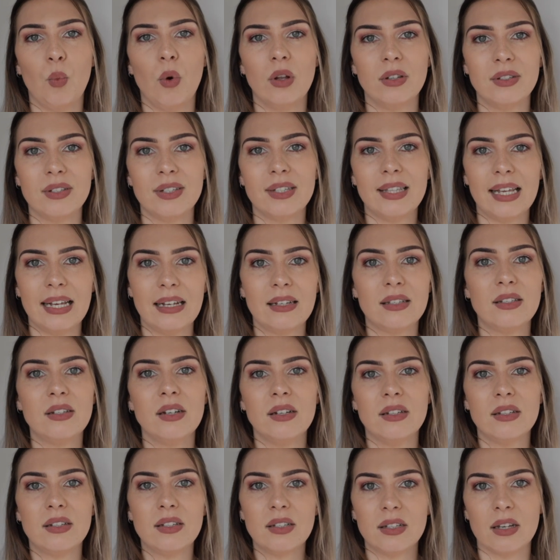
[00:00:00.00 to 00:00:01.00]
wants things
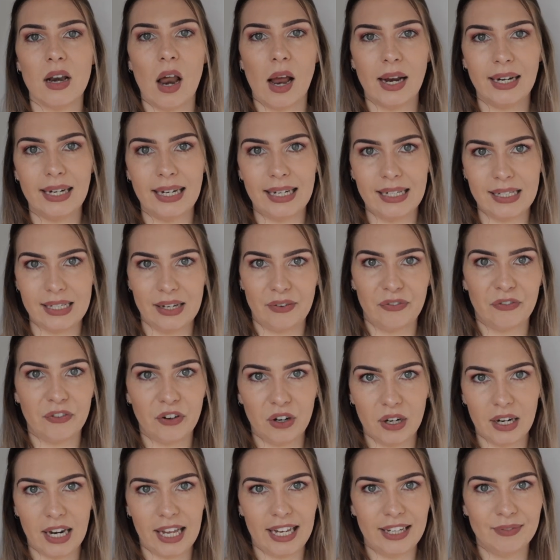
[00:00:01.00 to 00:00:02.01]
done slightly
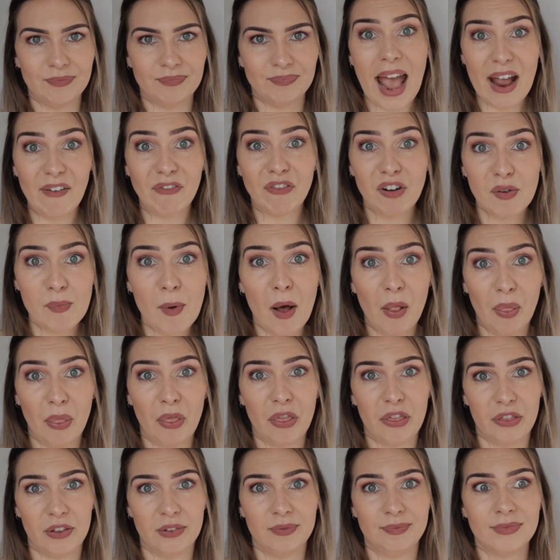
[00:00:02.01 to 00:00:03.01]
differently every
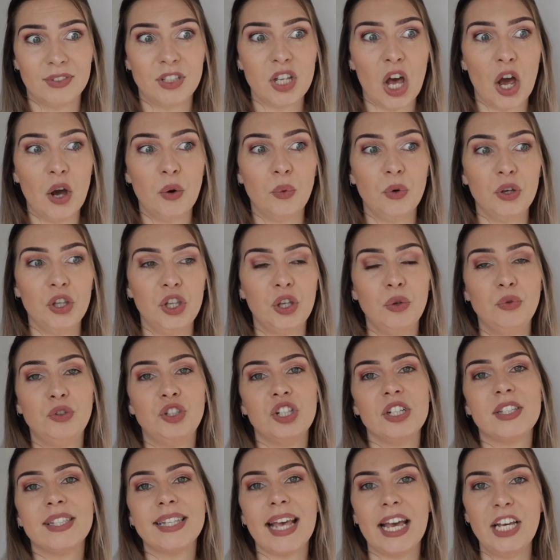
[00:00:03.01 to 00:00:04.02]
month. So you
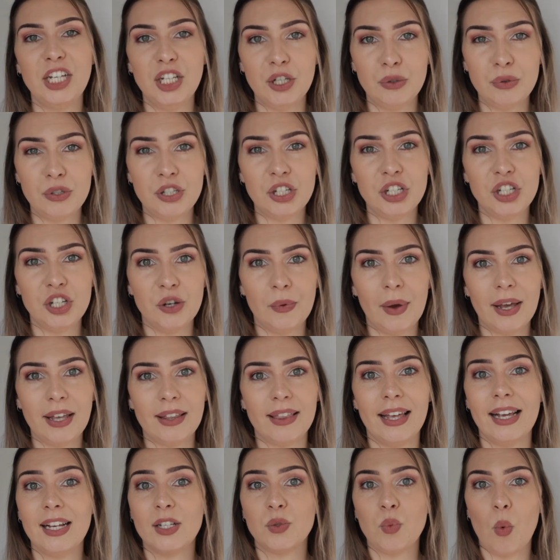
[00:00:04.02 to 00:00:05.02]
just get used to doing
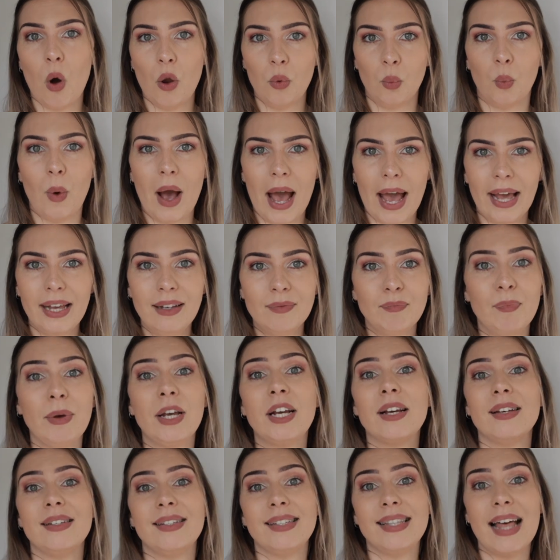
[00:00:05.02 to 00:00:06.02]
things one way
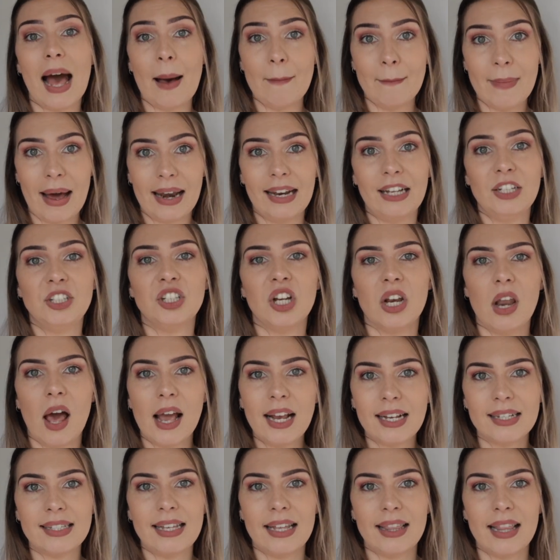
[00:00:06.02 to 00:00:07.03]
because that manager
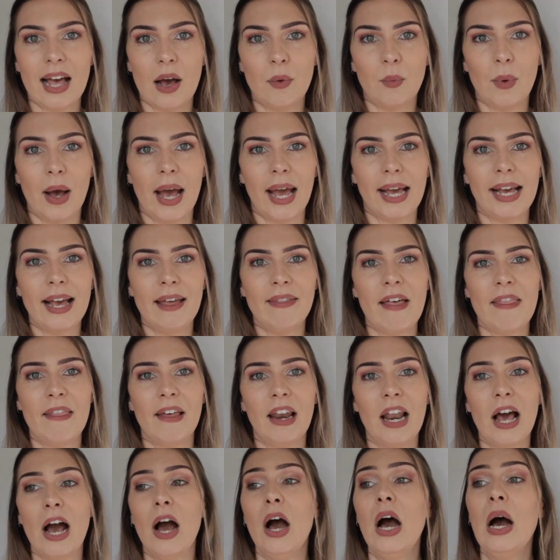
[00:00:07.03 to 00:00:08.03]
likes it that way, and then
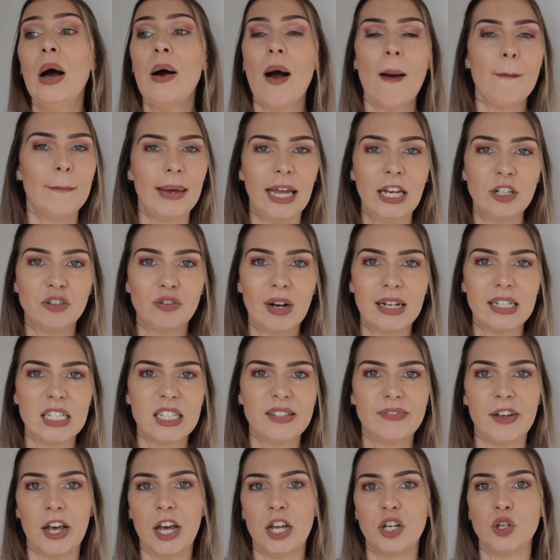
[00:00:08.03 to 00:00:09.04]
they're like, oh, I'm being
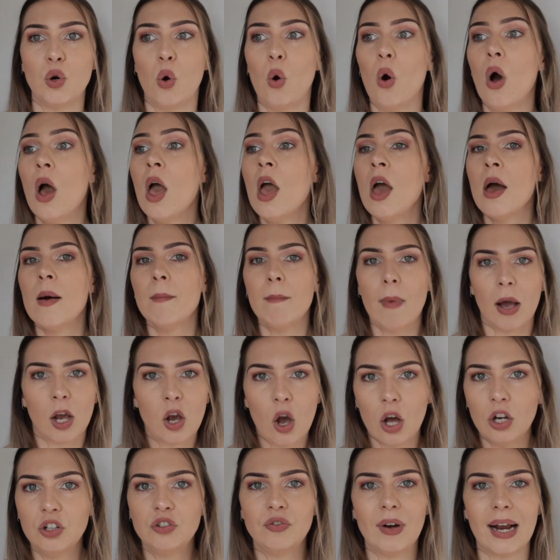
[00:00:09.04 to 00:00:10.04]
transferred, or my
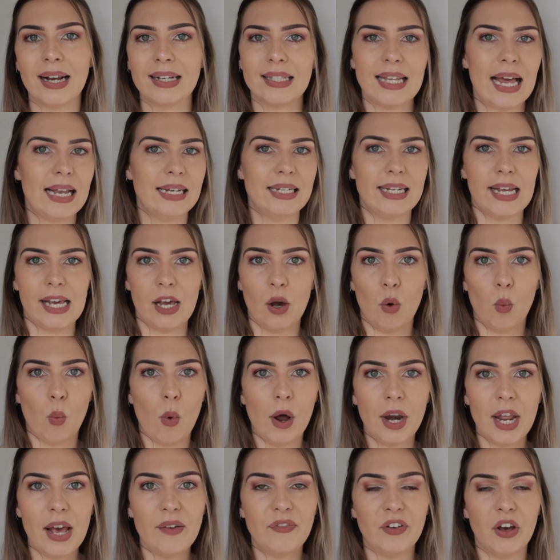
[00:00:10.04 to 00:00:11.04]
contract's ending, or
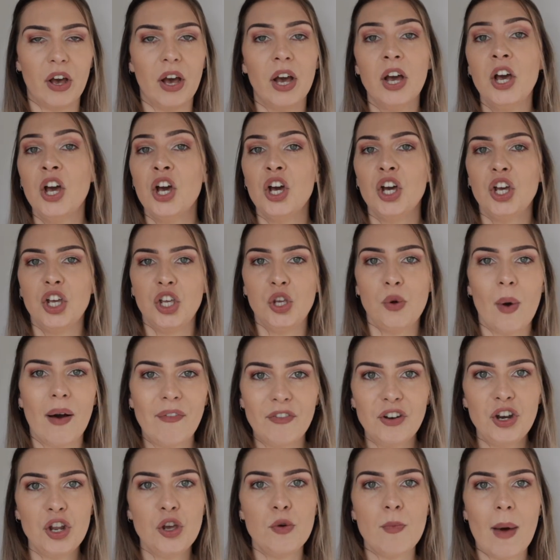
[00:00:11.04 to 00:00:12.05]
whatever. You
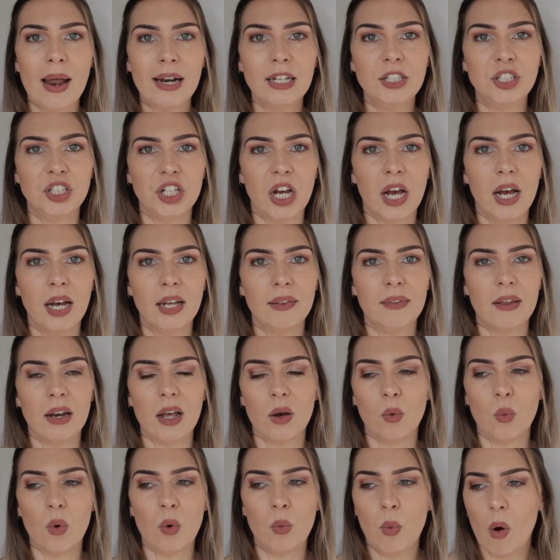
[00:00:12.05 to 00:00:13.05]
have a new manager and they're
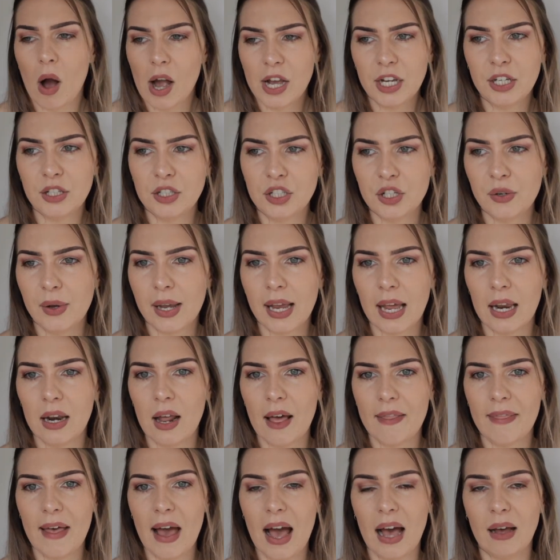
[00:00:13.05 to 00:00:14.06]
like, well, why are you doing it
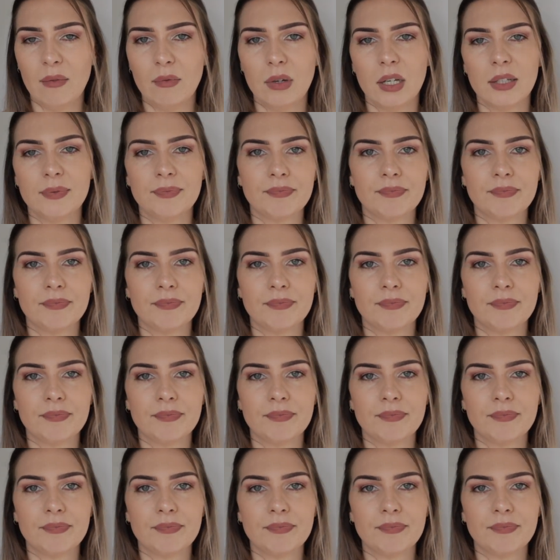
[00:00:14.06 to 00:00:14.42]
like that?